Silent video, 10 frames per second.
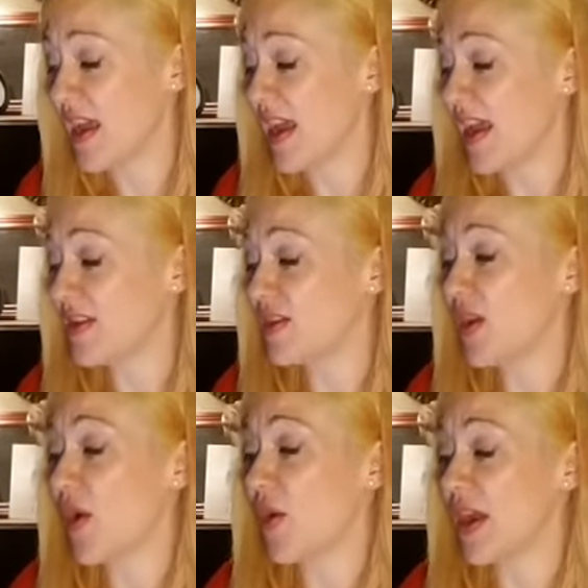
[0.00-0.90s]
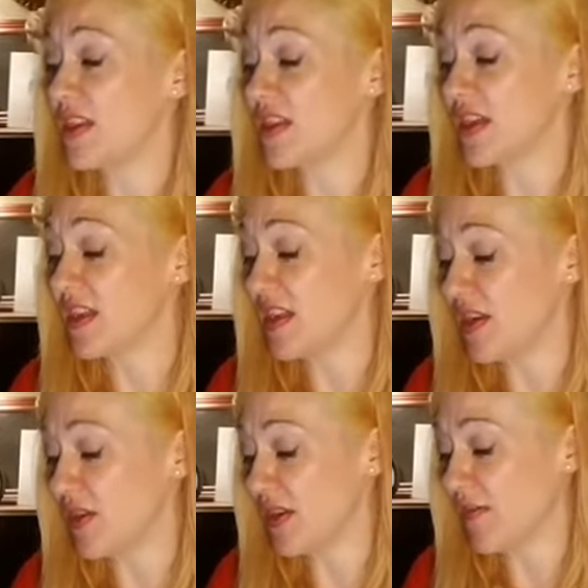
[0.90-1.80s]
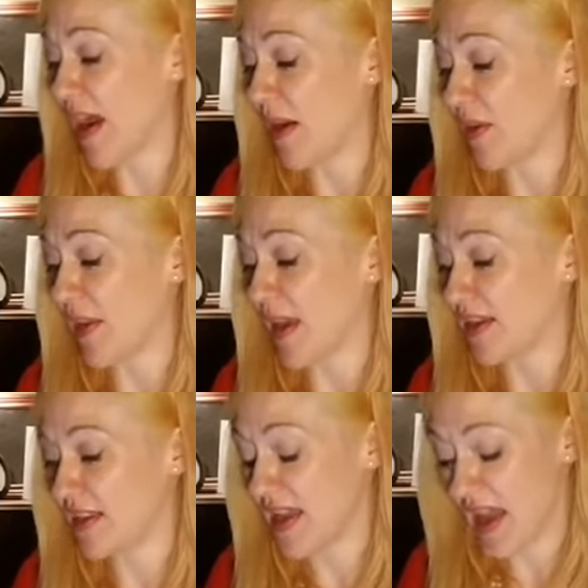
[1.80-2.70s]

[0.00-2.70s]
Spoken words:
And so it just continues to interact with us.